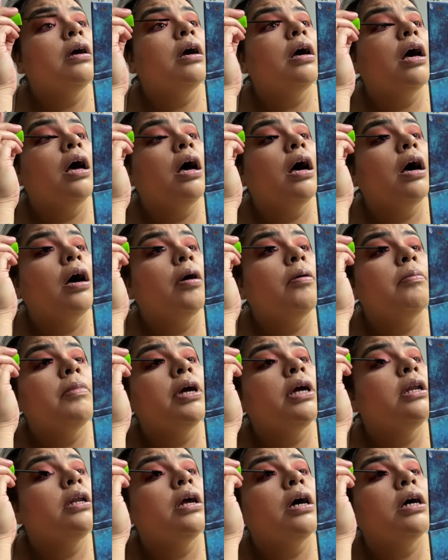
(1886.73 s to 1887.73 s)

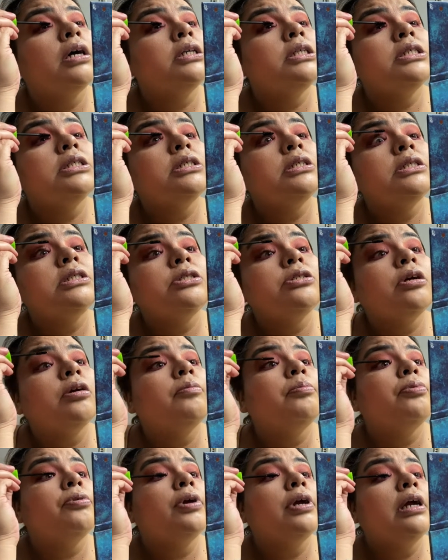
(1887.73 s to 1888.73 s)
And not just start
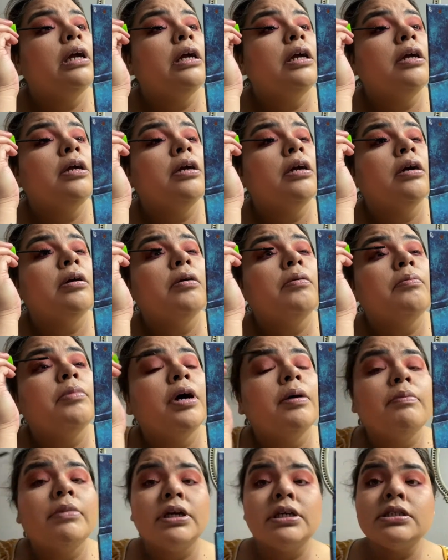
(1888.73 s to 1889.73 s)
praying by
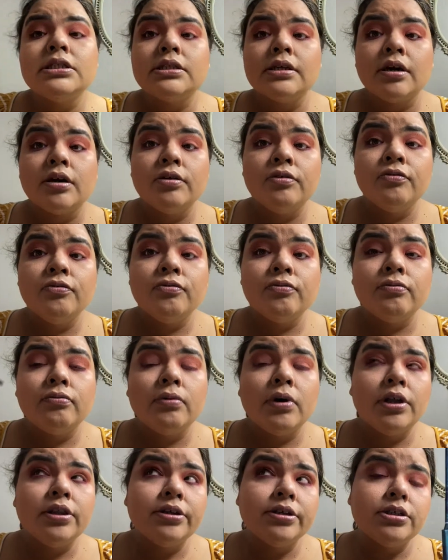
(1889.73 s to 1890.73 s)
myself
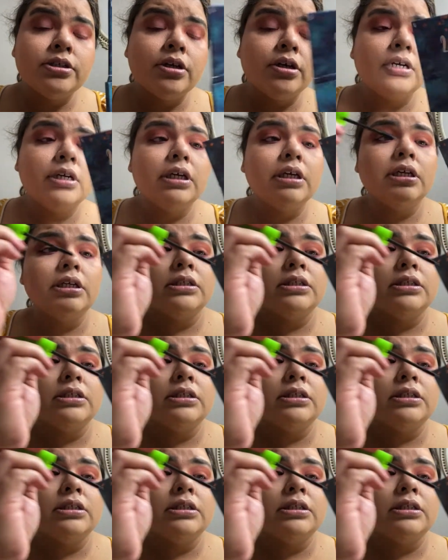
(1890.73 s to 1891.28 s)
while they're talking, because